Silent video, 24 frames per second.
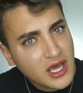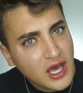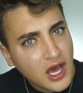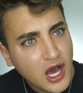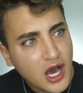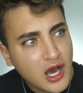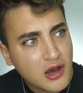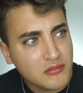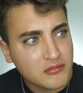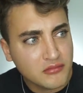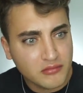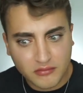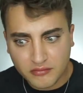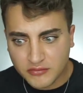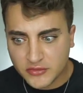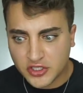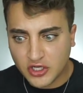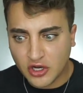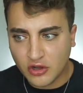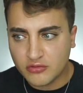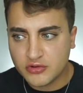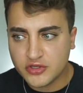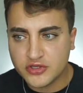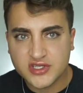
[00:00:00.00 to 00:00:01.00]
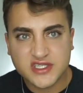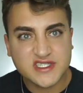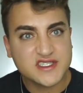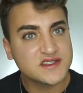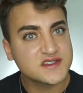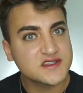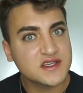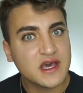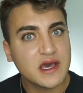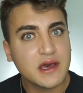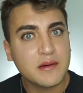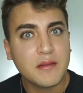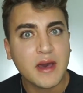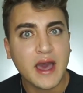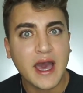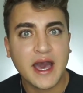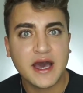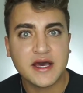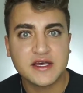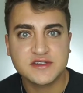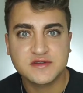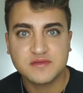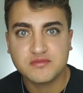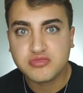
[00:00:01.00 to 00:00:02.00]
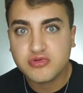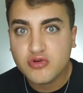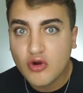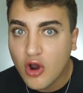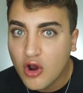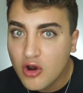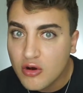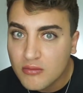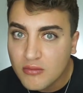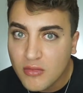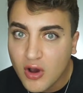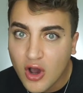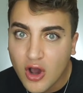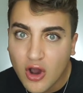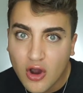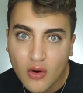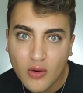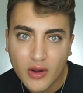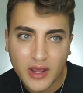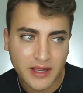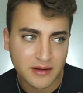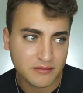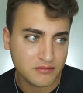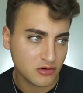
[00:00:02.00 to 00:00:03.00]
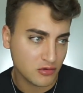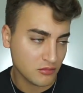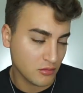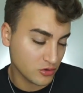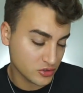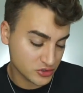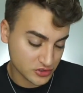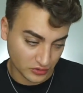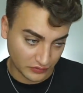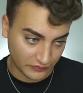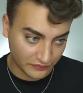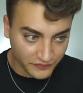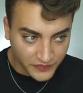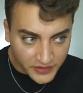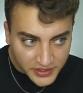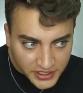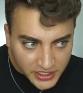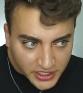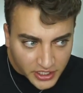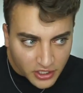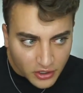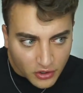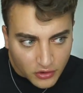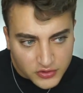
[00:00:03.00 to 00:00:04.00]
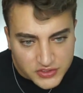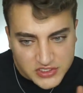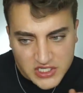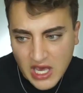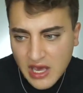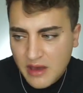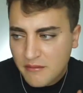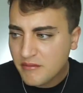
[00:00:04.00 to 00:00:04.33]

um, you know, uses him as promo and promotional videos,